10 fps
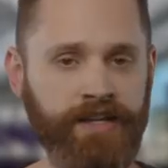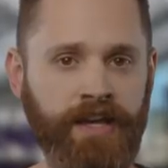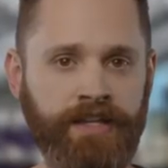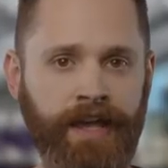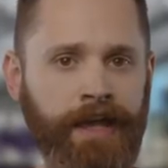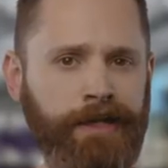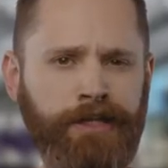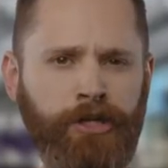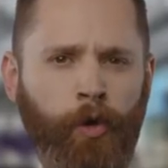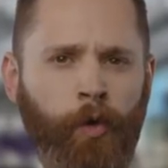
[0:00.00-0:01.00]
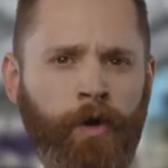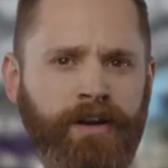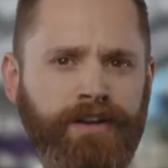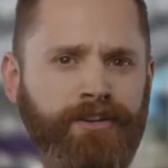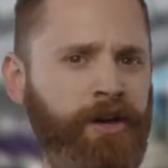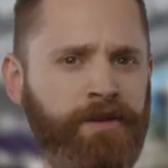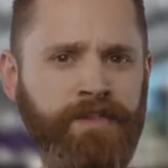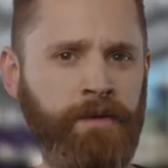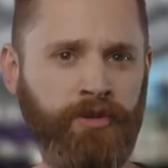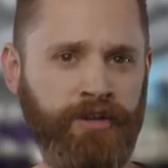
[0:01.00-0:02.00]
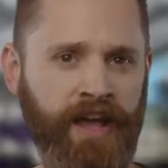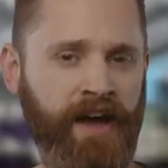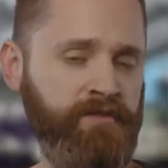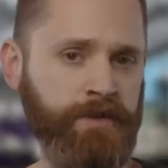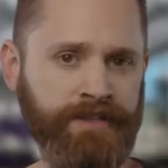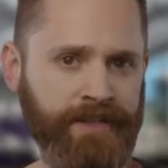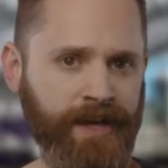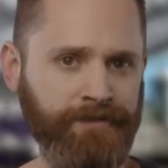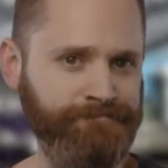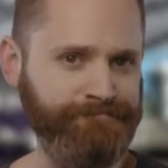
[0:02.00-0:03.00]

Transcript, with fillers: Again, any or none of them could have a big day.